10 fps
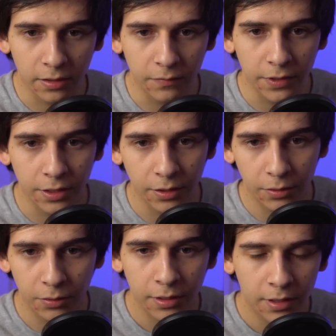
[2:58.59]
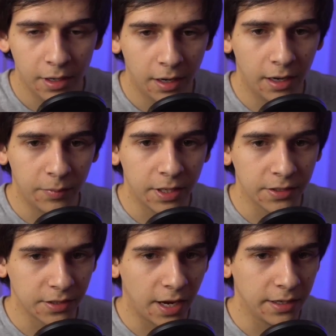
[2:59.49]
a video
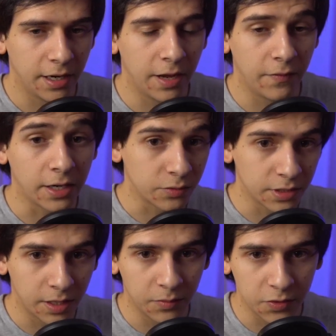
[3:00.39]
because I didn't have extra time this